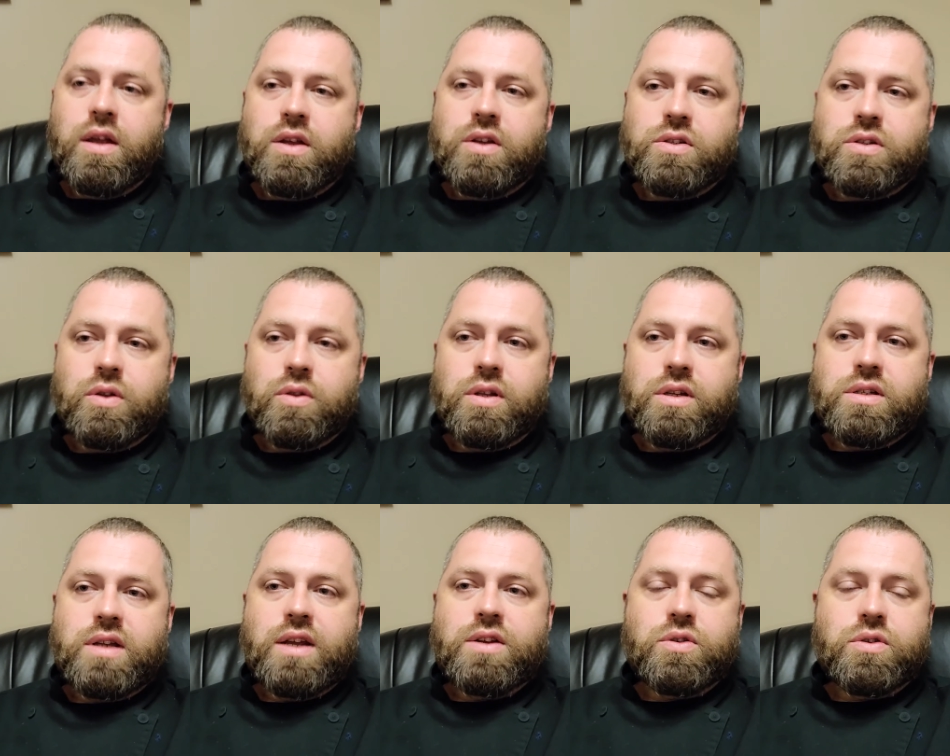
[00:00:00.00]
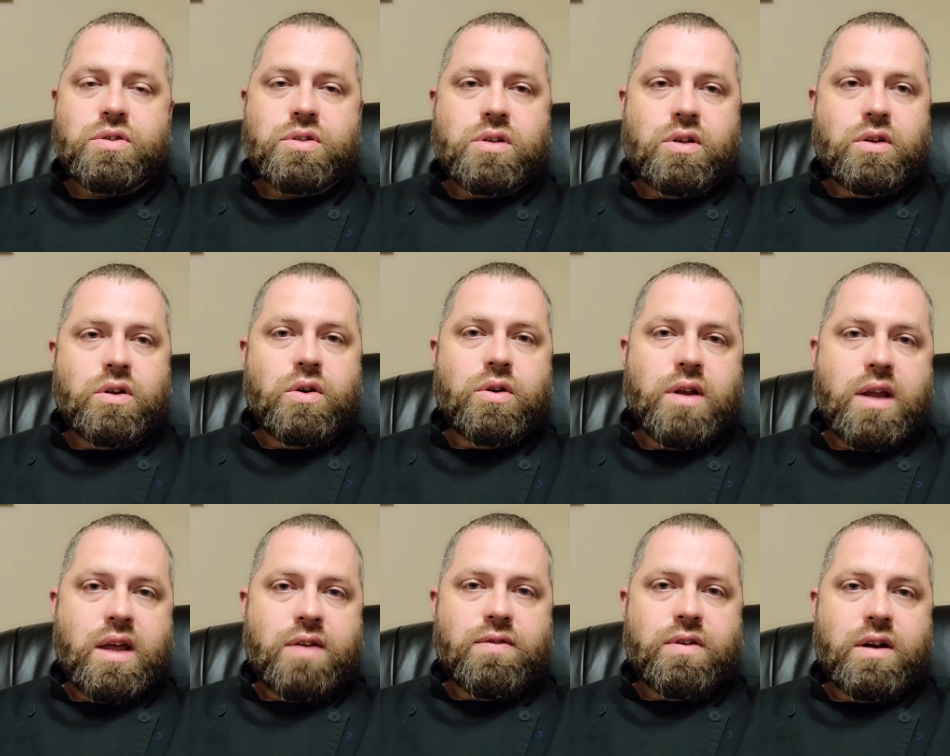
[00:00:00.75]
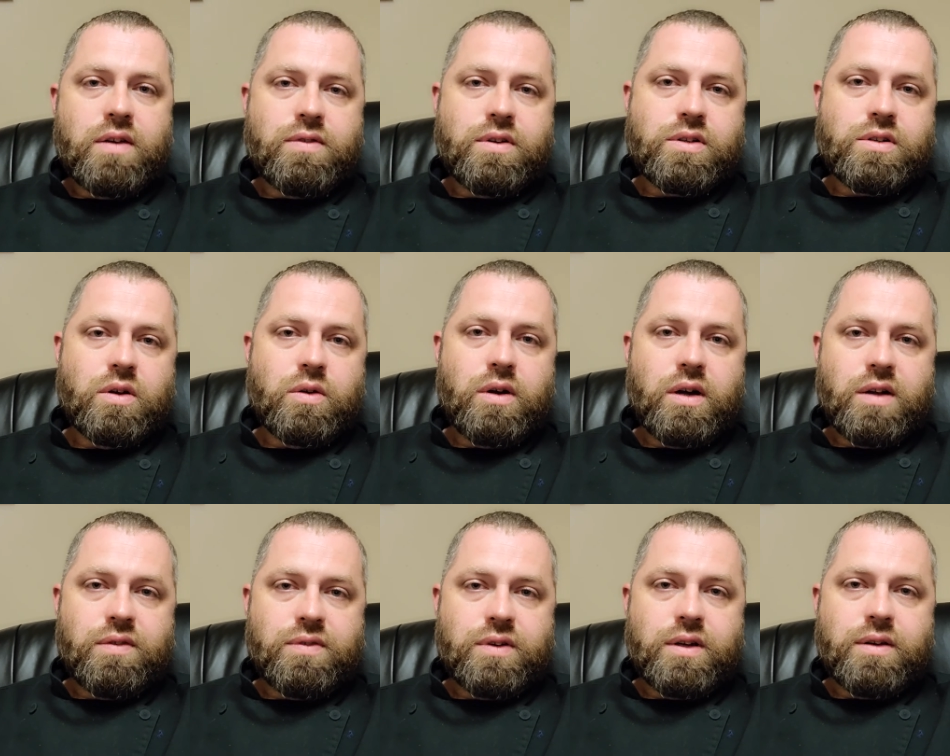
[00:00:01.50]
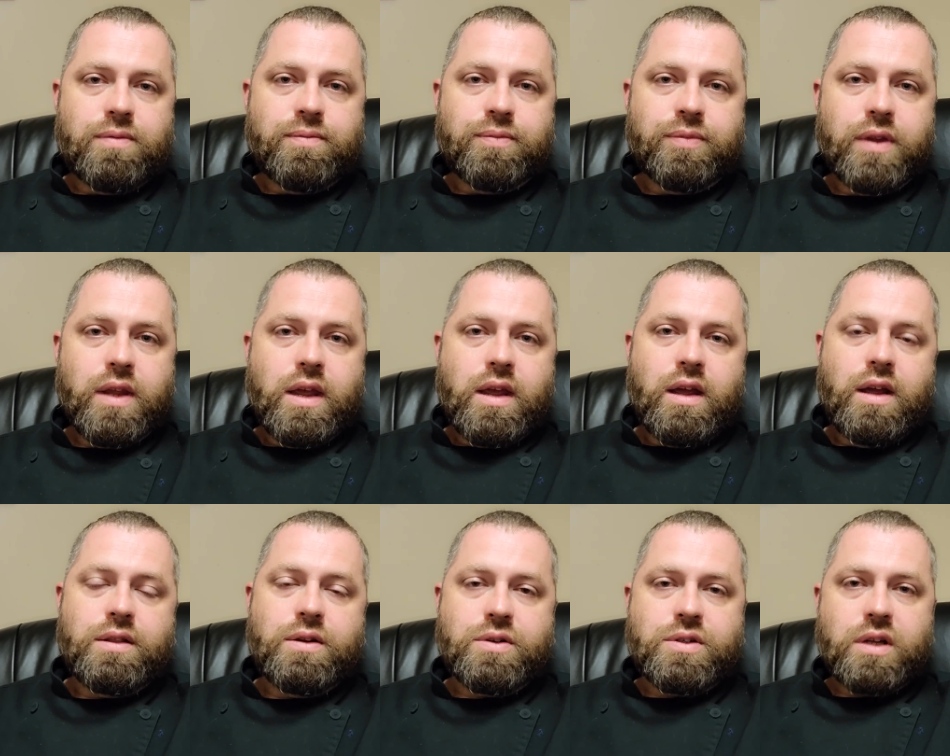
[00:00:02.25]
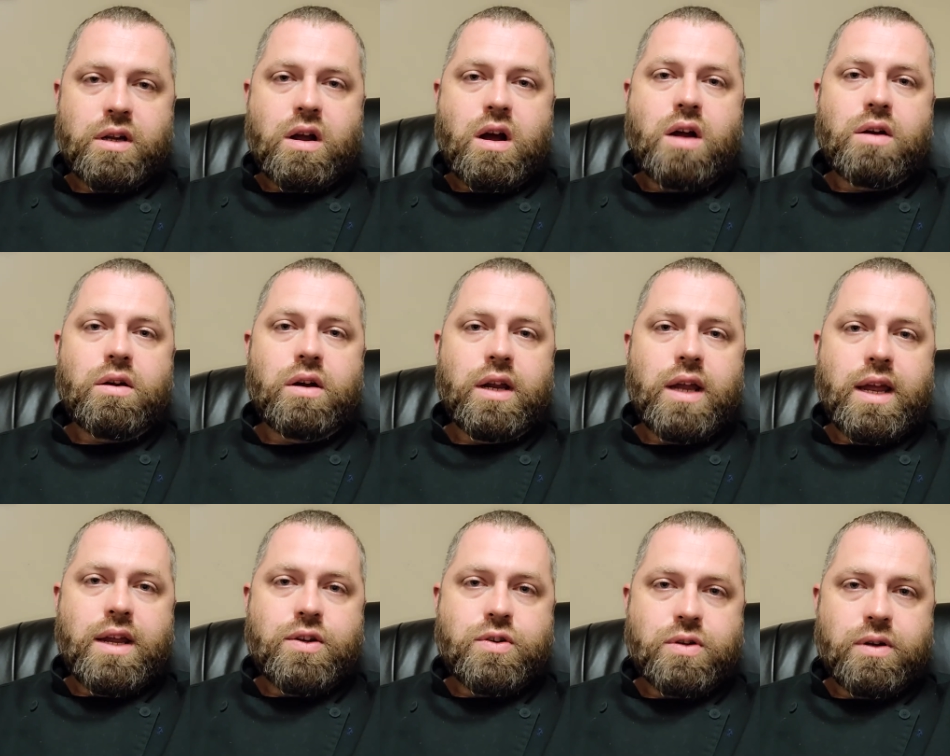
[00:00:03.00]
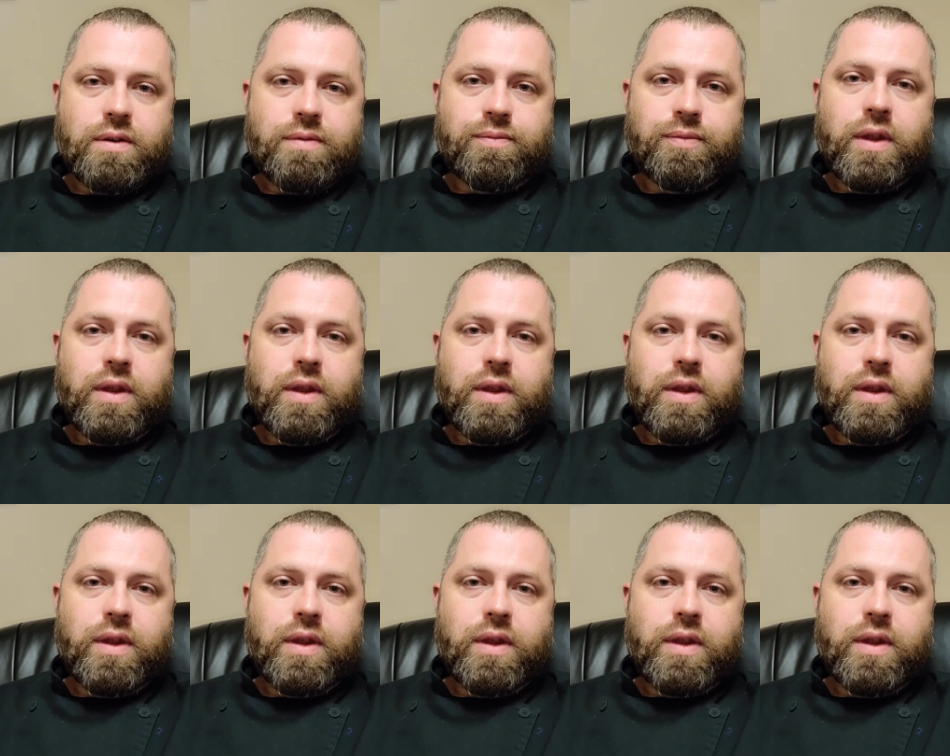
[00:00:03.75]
So these angels still go to heaven every so often, and there's a congregation.